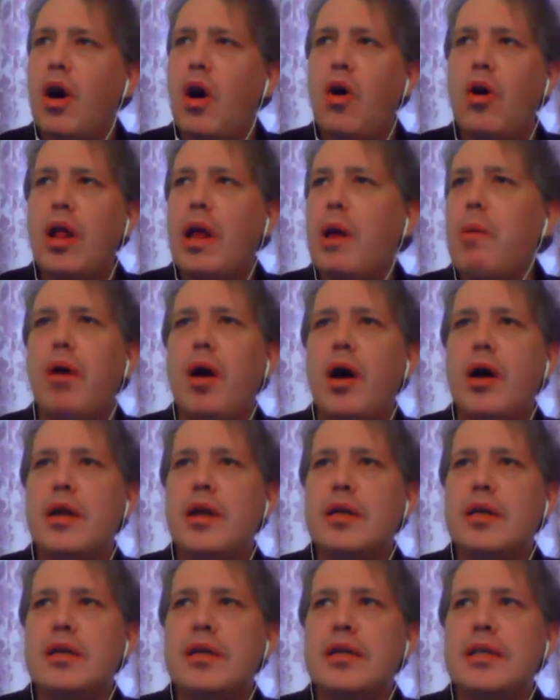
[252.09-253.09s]
"All I
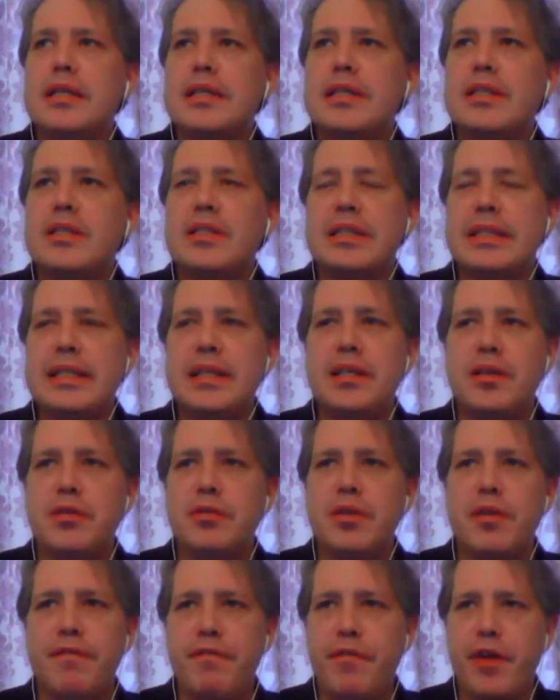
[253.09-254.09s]
want is to see
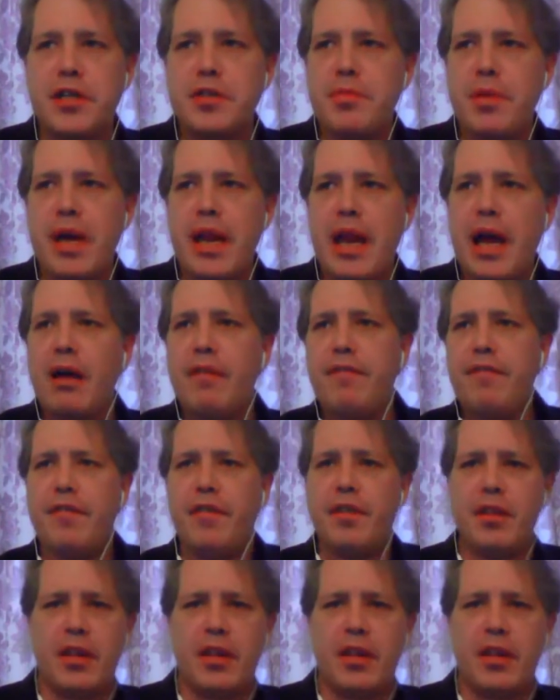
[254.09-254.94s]
you in a French maid outfit,